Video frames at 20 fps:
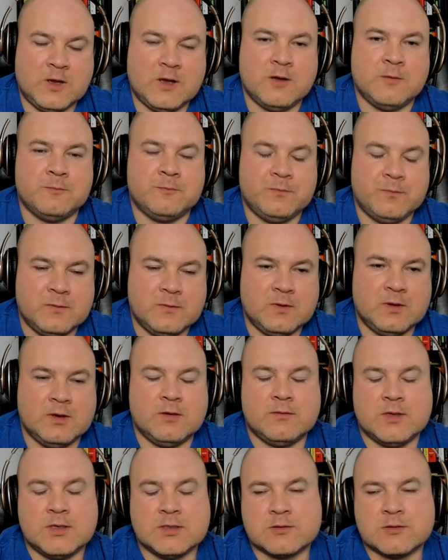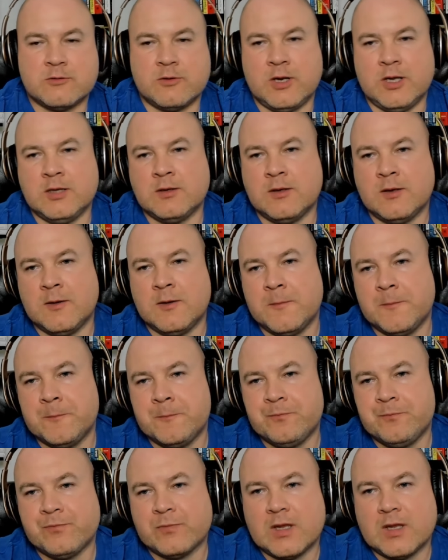Yeah, yeah, that's great.
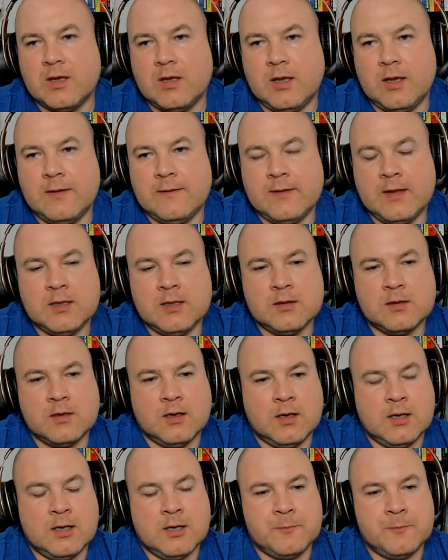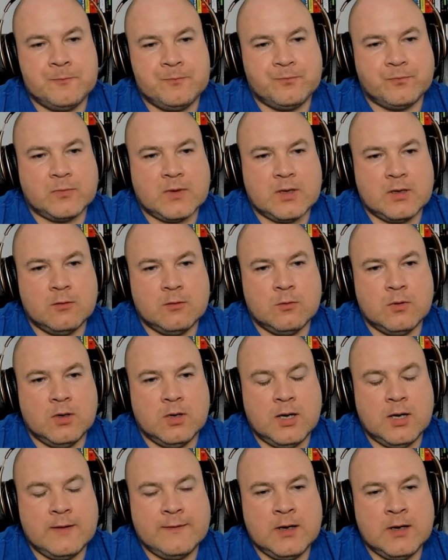And then,
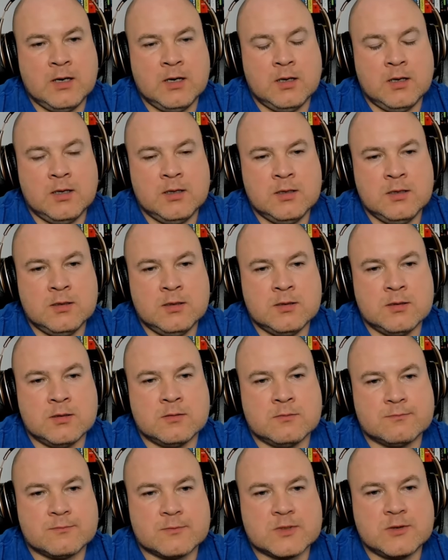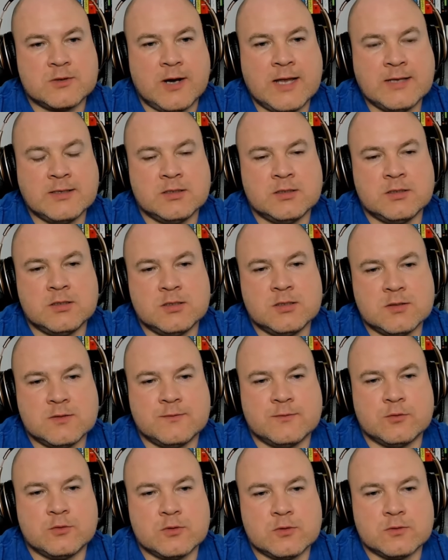are there any strategies
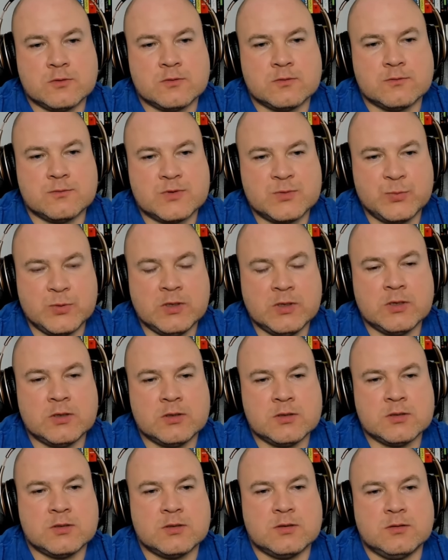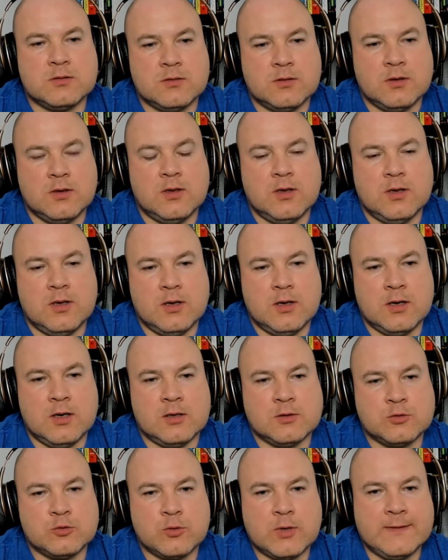for speakers
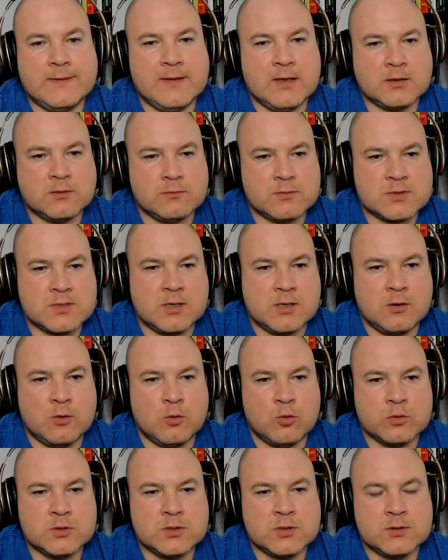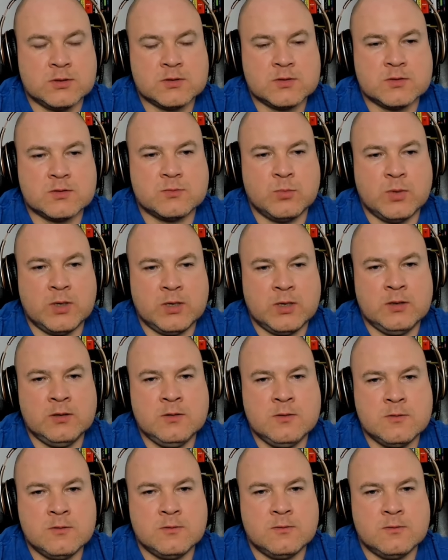to connect with their audience better?